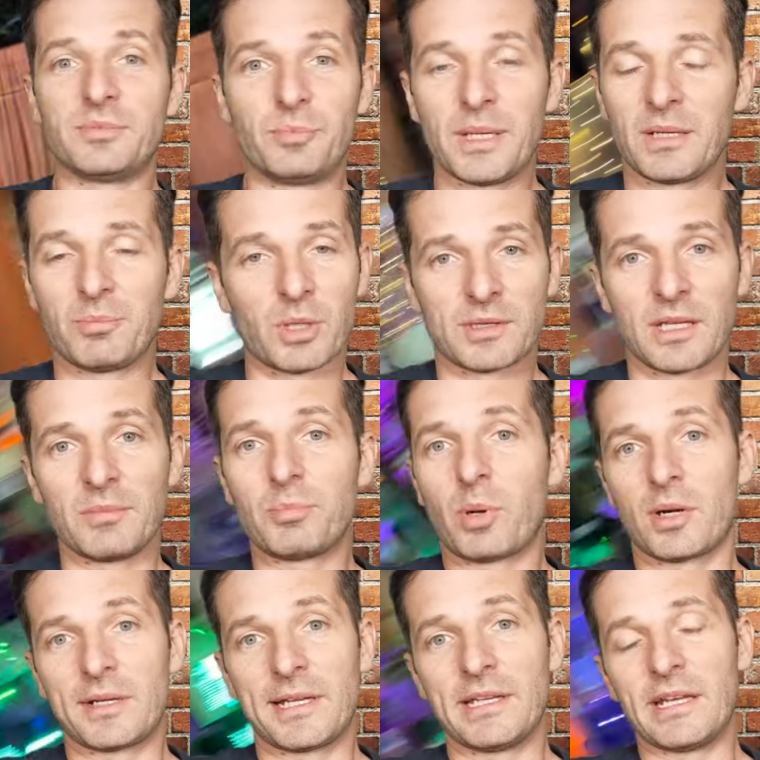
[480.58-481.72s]
big birthday
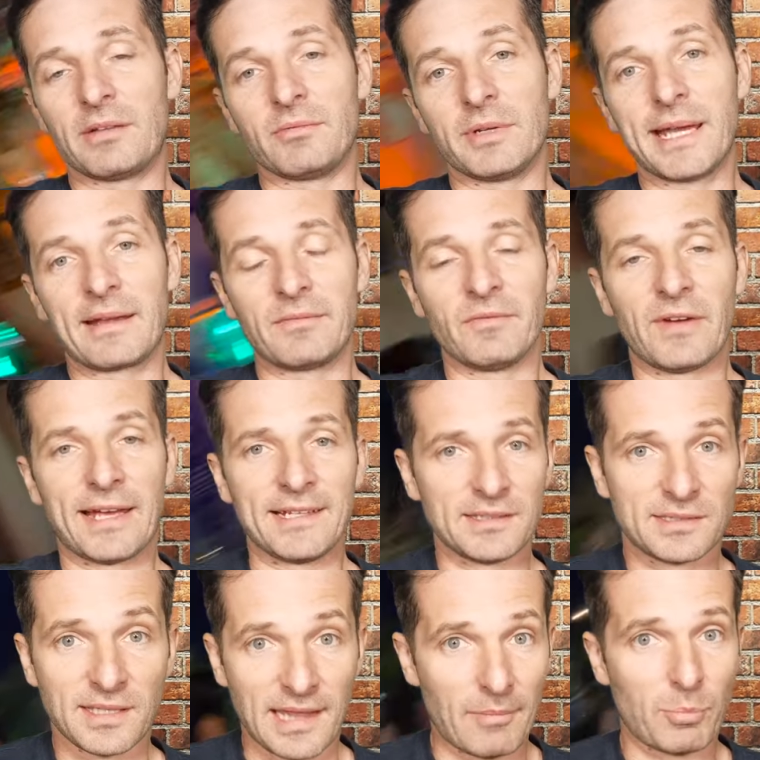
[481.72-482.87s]
party, and we got invited
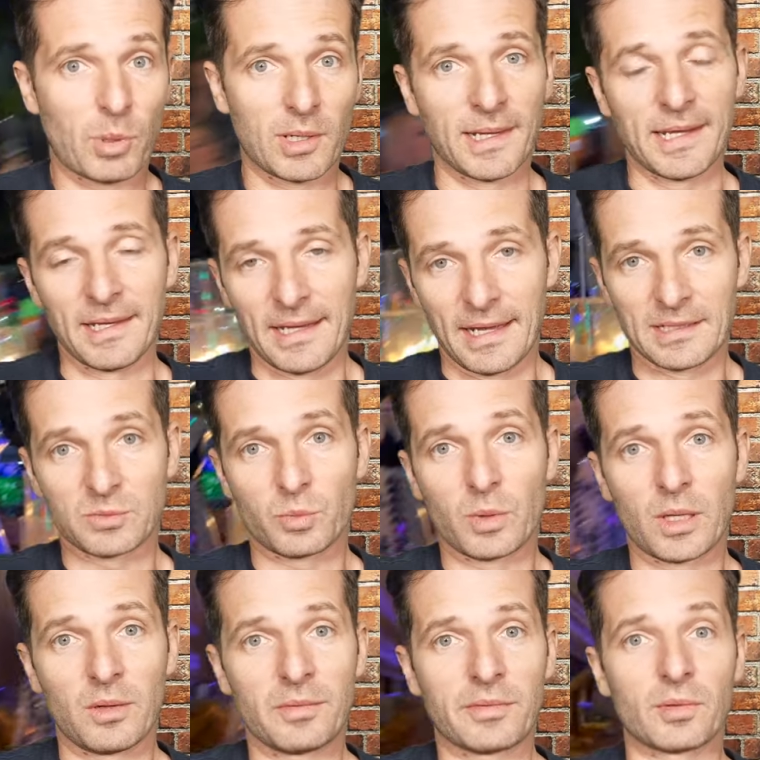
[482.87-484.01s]
to that party as
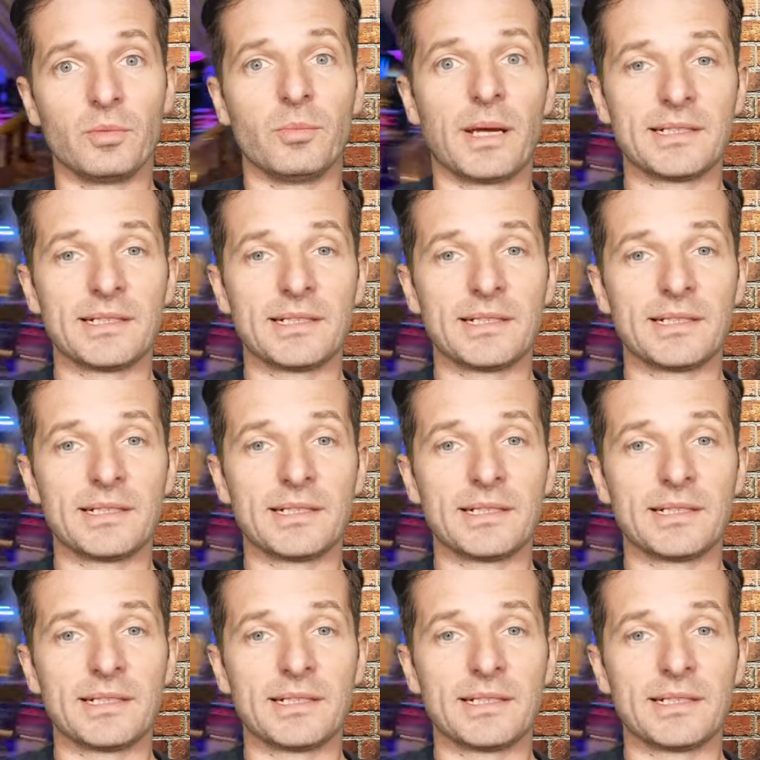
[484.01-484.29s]
well through my